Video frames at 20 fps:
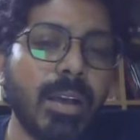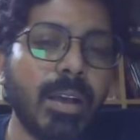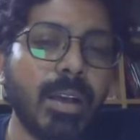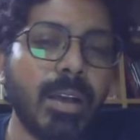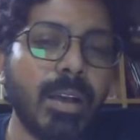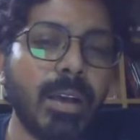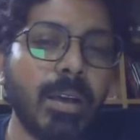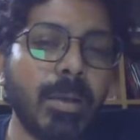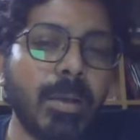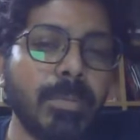
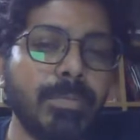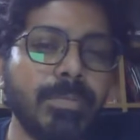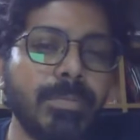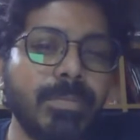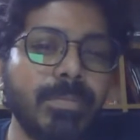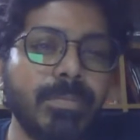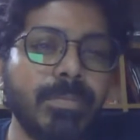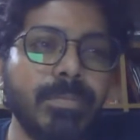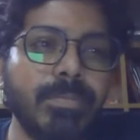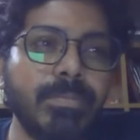Uh,
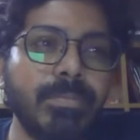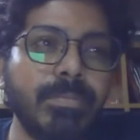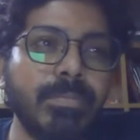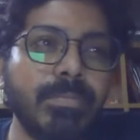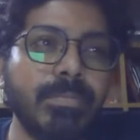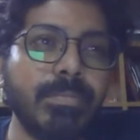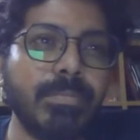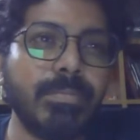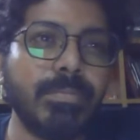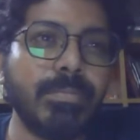
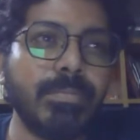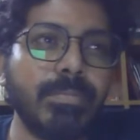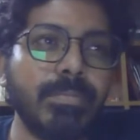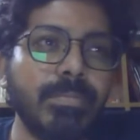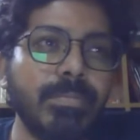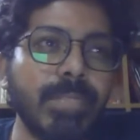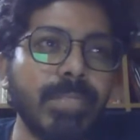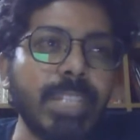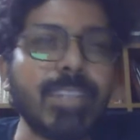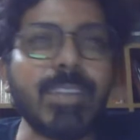
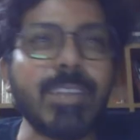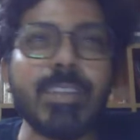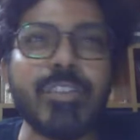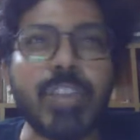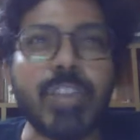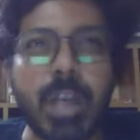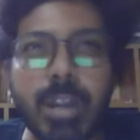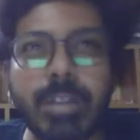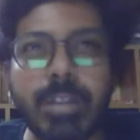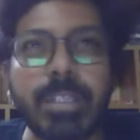it is a
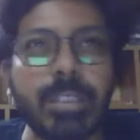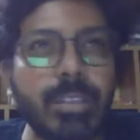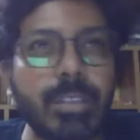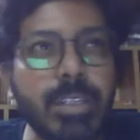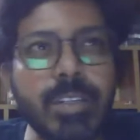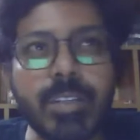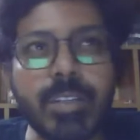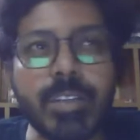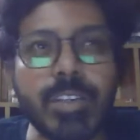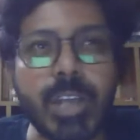journey. It
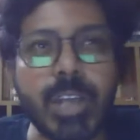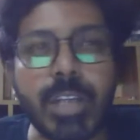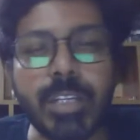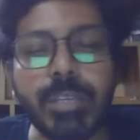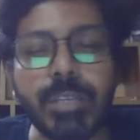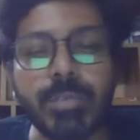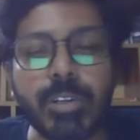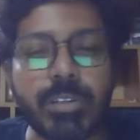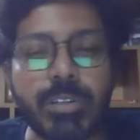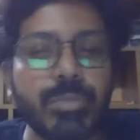is a journey
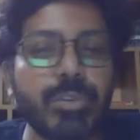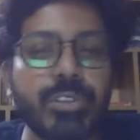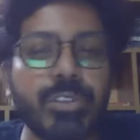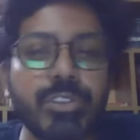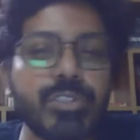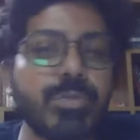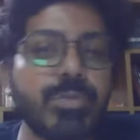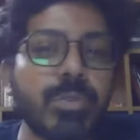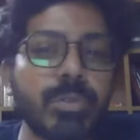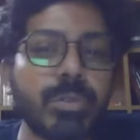of Dr.
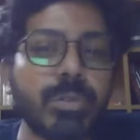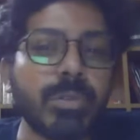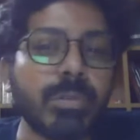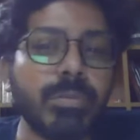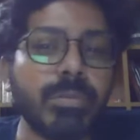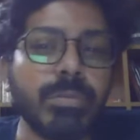Mahitosh Mandal.